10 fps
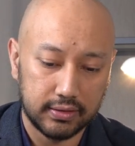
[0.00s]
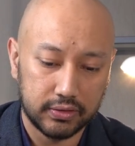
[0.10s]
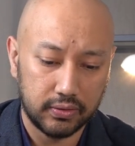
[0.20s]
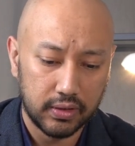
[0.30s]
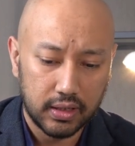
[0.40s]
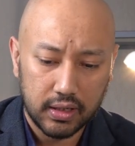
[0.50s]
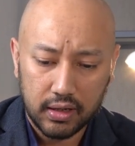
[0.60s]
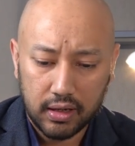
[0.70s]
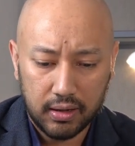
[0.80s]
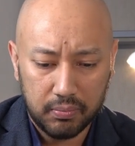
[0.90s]
So,
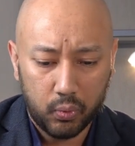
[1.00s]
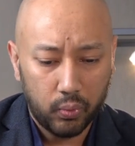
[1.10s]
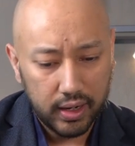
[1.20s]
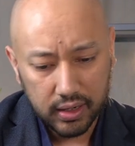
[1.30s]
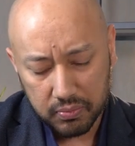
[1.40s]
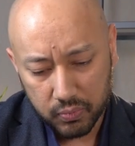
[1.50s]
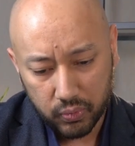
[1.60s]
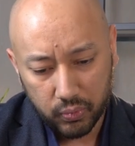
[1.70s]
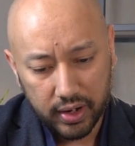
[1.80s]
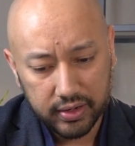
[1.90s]
why
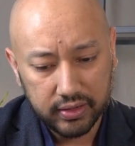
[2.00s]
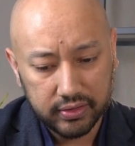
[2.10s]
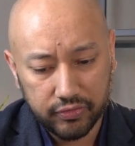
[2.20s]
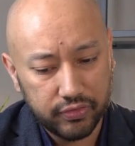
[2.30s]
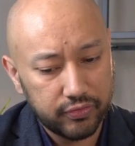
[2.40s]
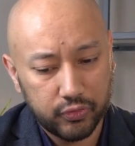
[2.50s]
are there different